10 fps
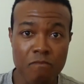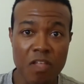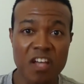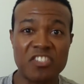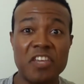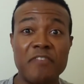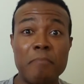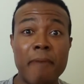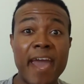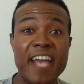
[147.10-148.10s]
Because see, if
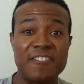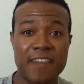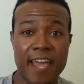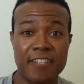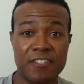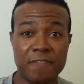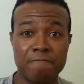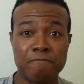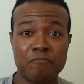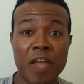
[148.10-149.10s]
your mask nasty,
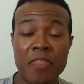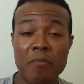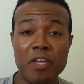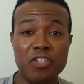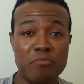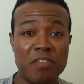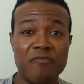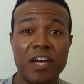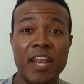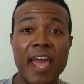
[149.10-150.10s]
that means your
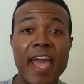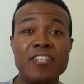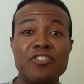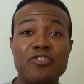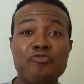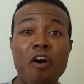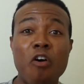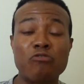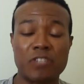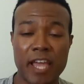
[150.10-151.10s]
motherfucking ass and your
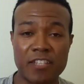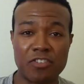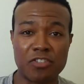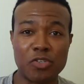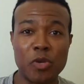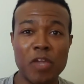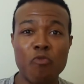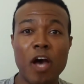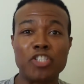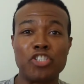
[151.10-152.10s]
drawers nasty. Because you ain't
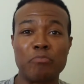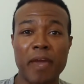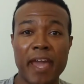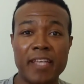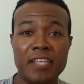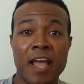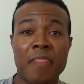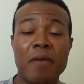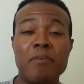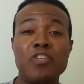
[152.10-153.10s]
washing your mask,
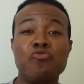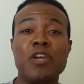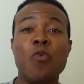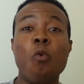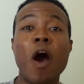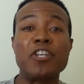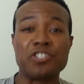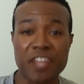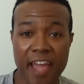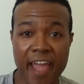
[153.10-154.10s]
that means you ain't
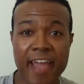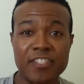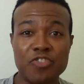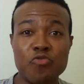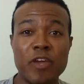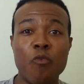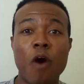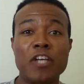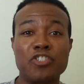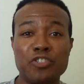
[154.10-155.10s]
washing your ass and you ain't
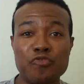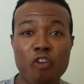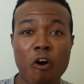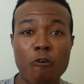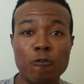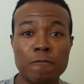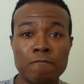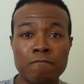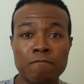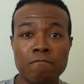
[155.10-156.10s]
washing your drawers.
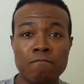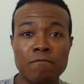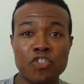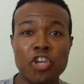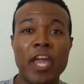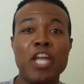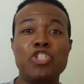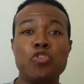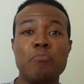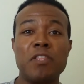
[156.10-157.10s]

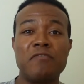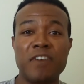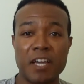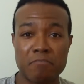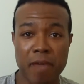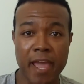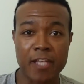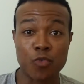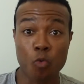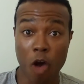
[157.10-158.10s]
Change your motherfucking
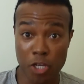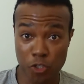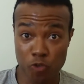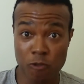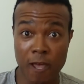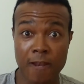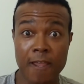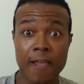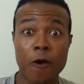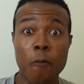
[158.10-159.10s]
mask. Wash your
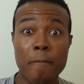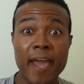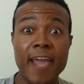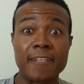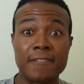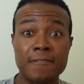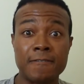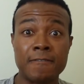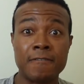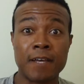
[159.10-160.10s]
goddamn mask.
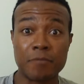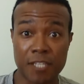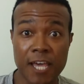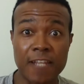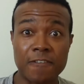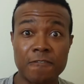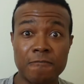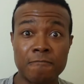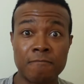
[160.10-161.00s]
I'm telling you.